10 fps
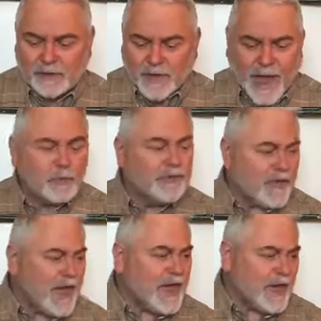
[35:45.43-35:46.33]
How would
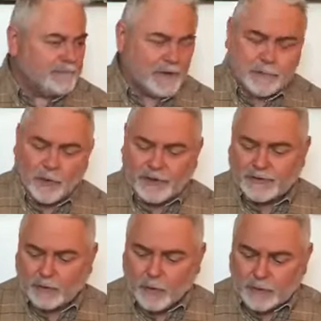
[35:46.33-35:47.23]
they have been pointed
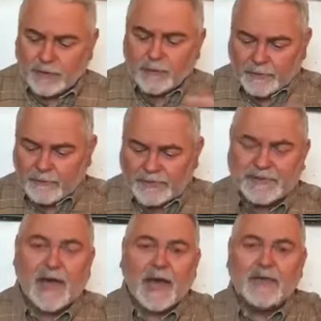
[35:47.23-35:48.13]
toward the
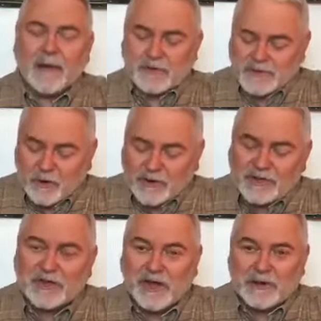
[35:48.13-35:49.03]
Messiah that was going to
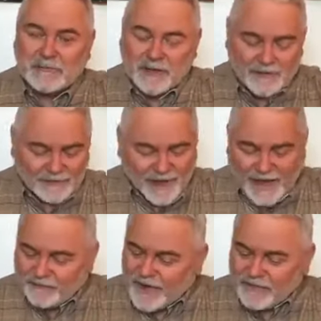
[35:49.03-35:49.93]
come? They
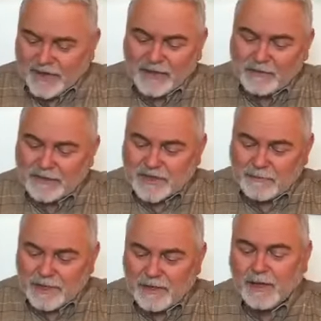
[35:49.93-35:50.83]
had faith that he was
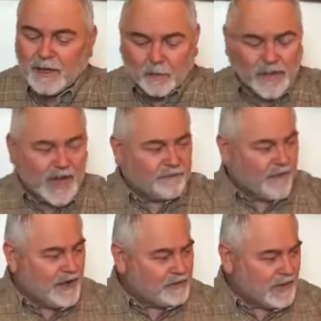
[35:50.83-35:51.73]
coming. We have
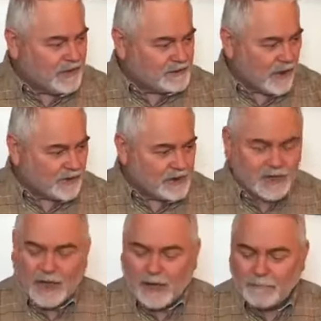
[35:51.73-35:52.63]
faith that he's already
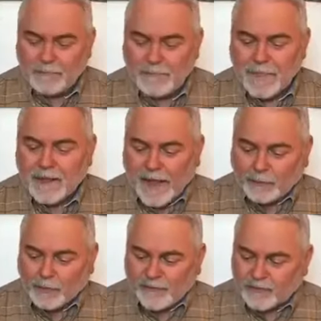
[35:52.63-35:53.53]
come,
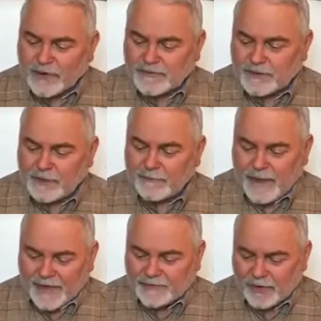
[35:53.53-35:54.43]
and we've trusted him
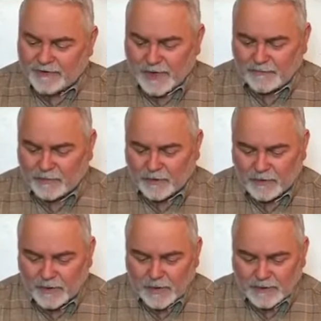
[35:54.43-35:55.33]
as our Savior.
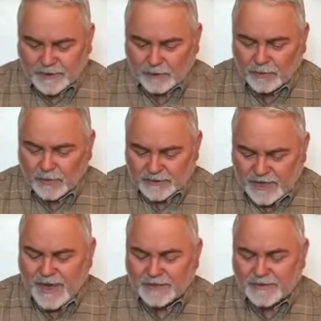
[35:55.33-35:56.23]
So,
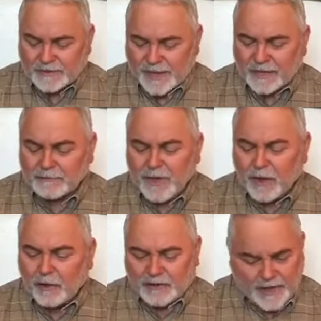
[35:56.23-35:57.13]
yes, let them
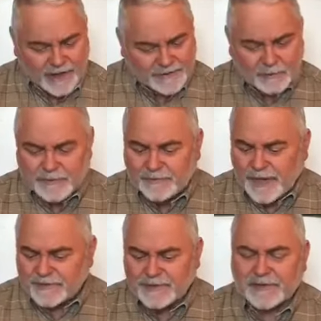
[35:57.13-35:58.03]
know, yes, it was
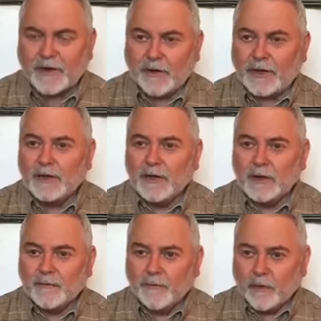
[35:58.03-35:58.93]
necessary
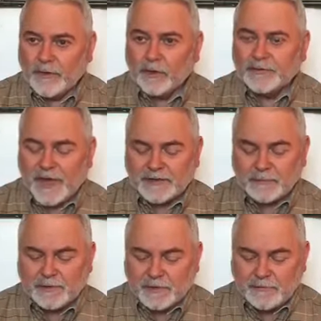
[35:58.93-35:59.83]
for the Old
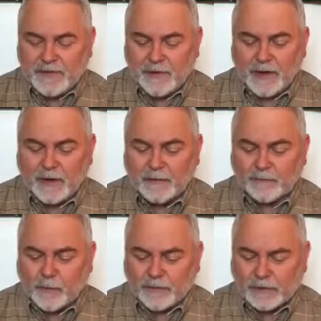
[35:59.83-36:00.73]
Testament to be there,
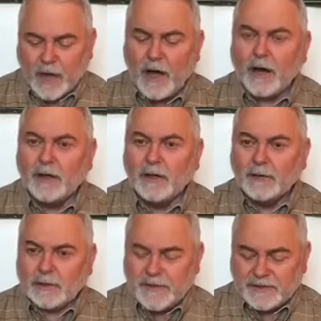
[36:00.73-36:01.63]
for the law
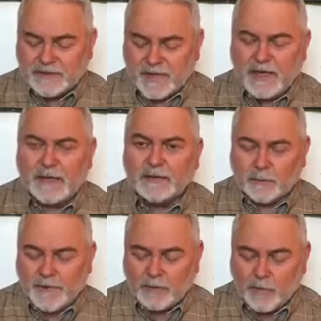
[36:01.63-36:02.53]
to be seen, to
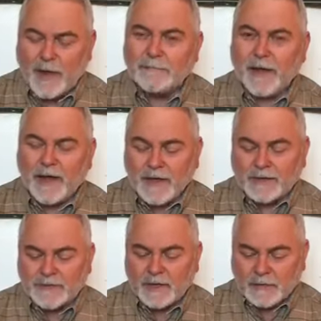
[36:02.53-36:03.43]
read by us,
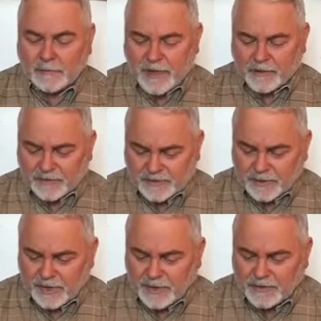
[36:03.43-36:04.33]
to be
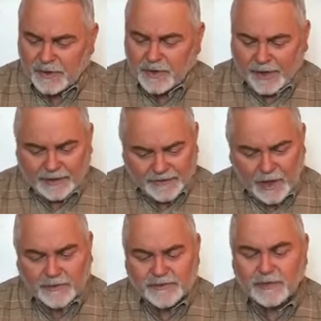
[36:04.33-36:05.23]
understood. And it's
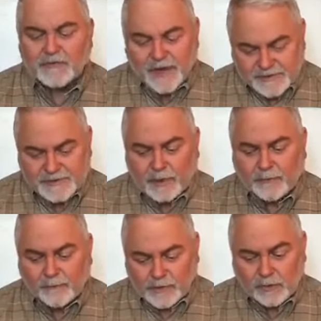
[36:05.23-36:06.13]
also necessary
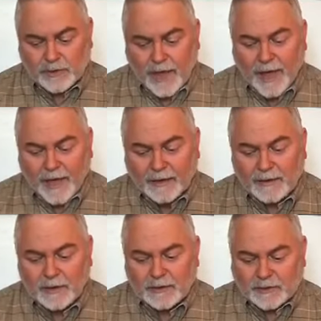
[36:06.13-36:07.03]
for you and I
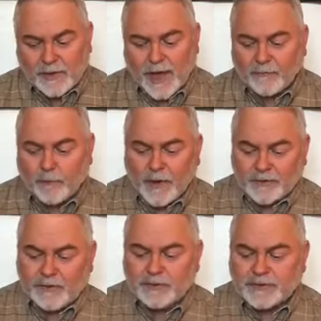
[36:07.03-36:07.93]
to have what the
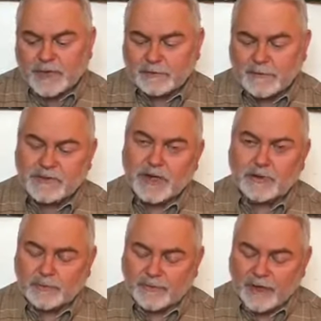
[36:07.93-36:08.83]
New Testament shares
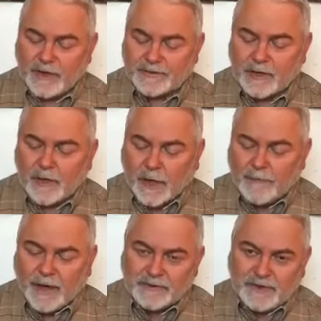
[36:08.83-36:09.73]
with us
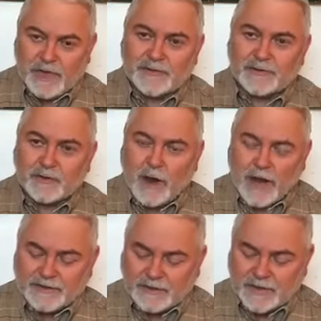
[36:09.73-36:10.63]
about Jesus
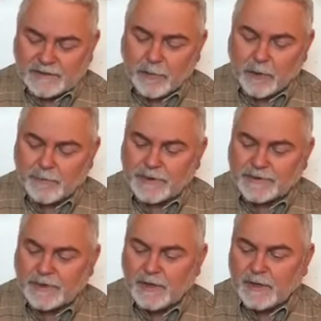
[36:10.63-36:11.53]
Christ and his purpose,
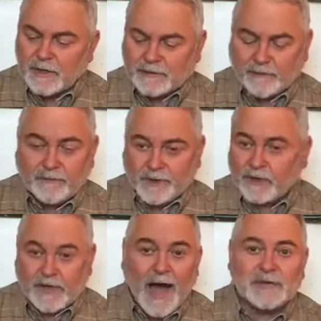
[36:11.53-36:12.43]
the, the
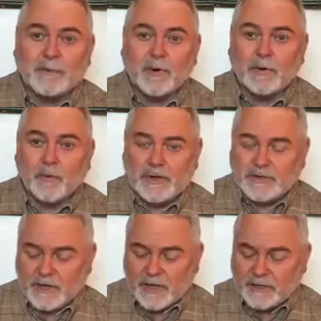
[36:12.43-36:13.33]
gospel, which
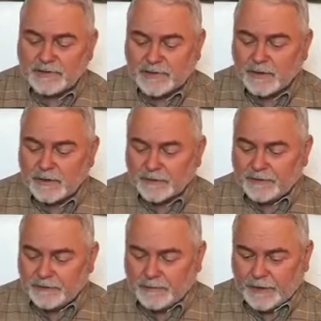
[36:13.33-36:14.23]
is the,
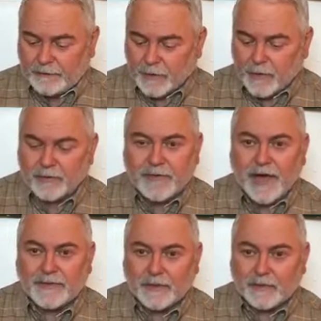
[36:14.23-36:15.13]
the birth,
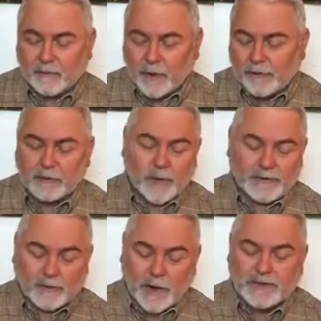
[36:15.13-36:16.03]
death, and re-
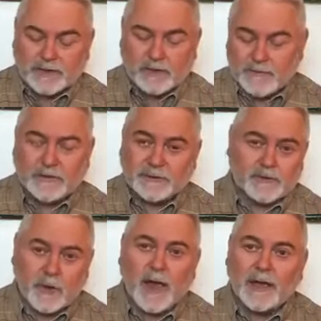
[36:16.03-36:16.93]
resurrection of Jesus
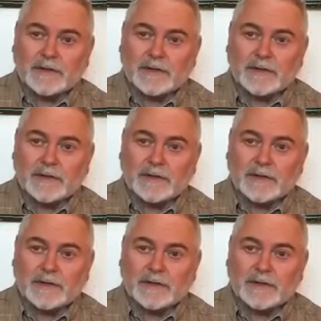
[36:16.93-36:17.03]
Christ